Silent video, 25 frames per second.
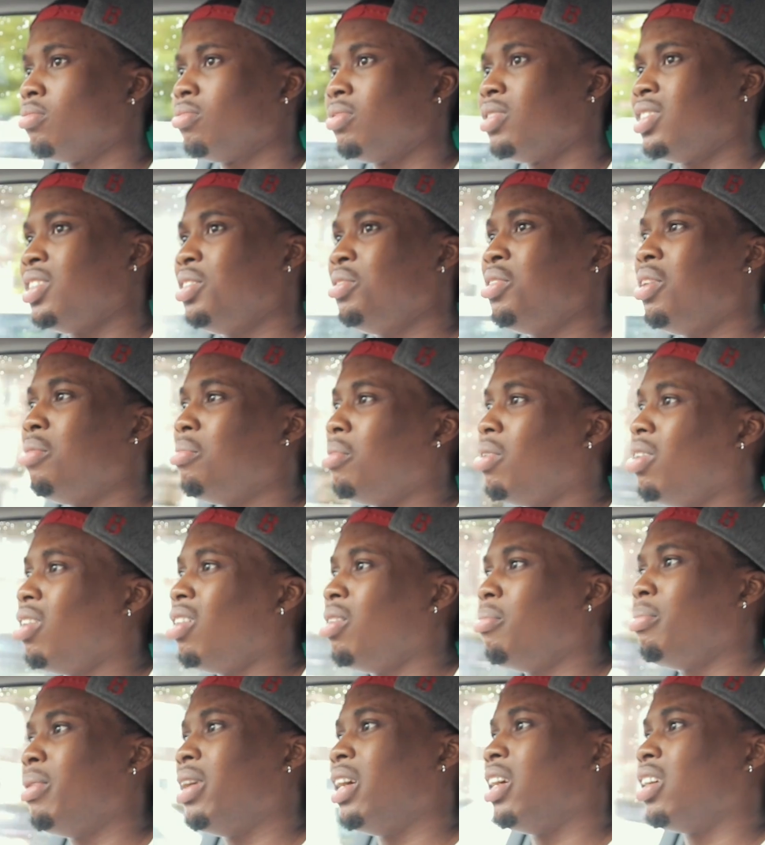See what,
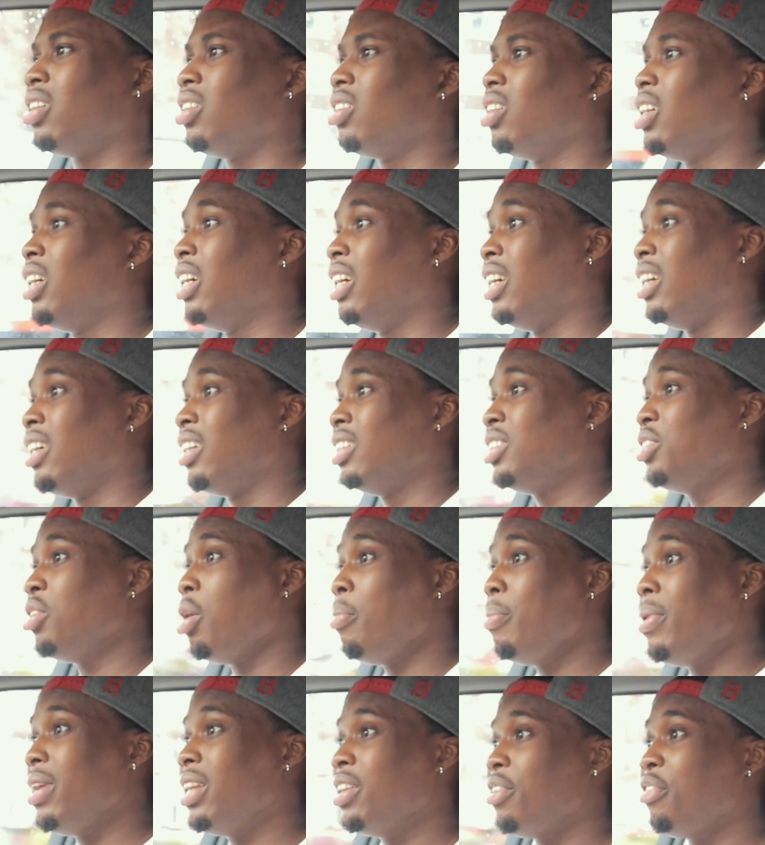oh my, see
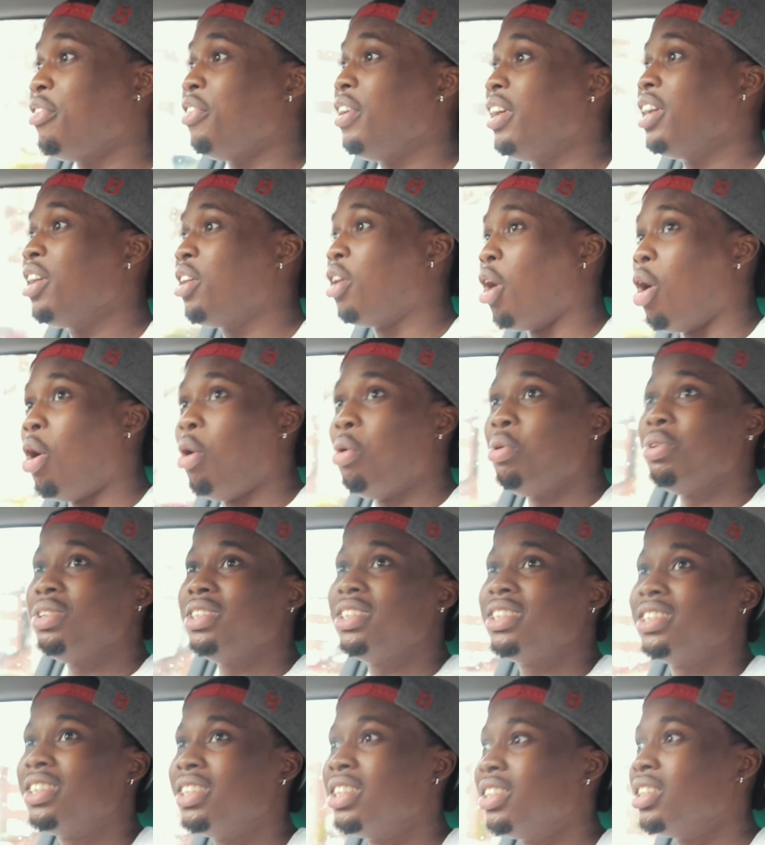what I mean? The thing
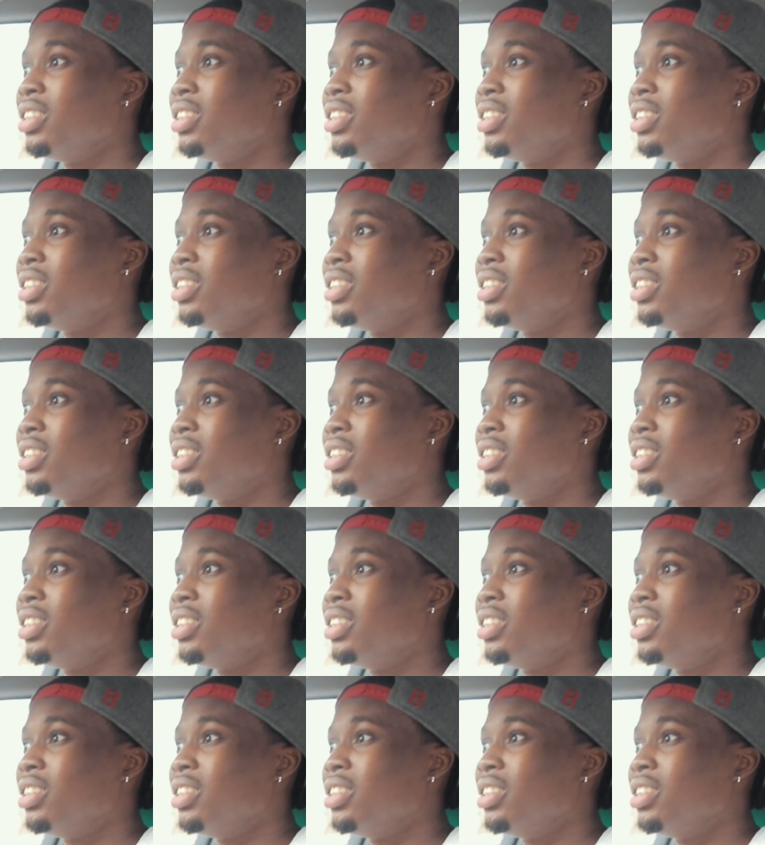goes